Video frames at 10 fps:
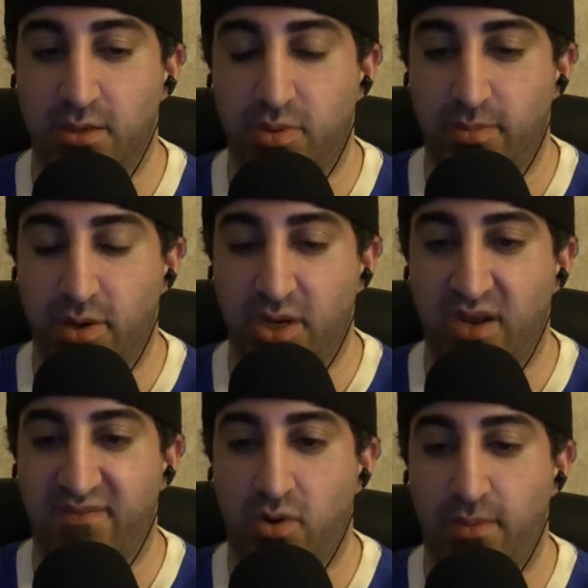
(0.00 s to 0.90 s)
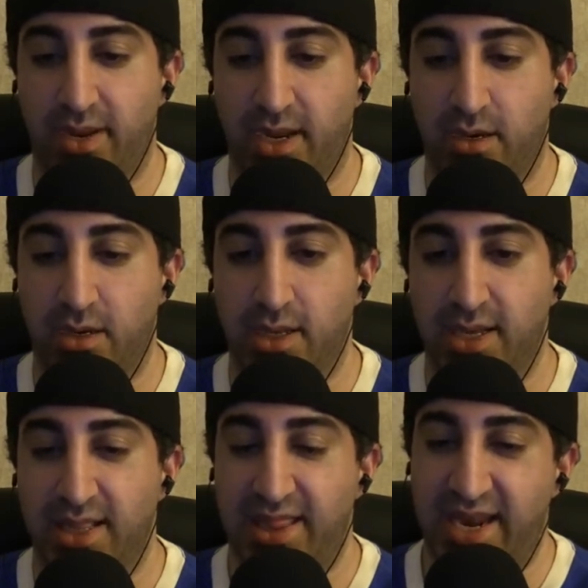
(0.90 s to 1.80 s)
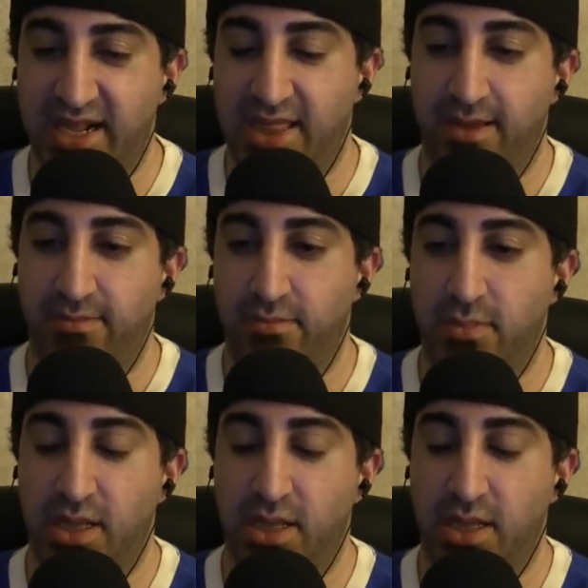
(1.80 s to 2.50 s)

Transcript: you know, promoting it for me and letting them,